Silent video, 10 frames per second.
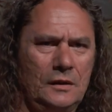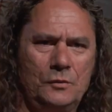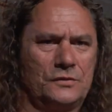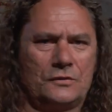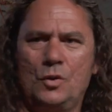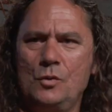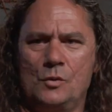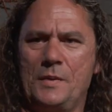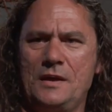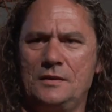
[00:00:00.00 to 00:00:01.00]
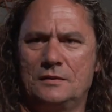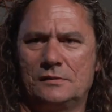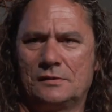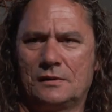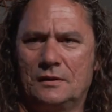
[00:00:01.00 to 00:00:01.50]
It was cool, man.
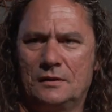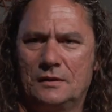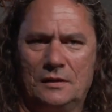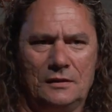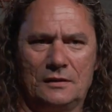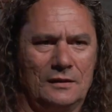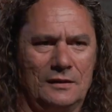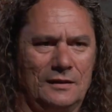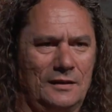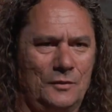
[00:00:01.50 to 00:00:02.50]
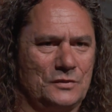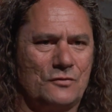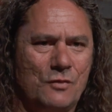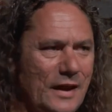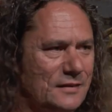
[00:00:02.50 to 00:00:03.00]
It was
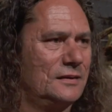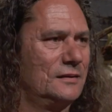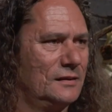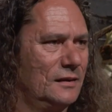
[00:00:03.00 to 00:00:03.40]
great.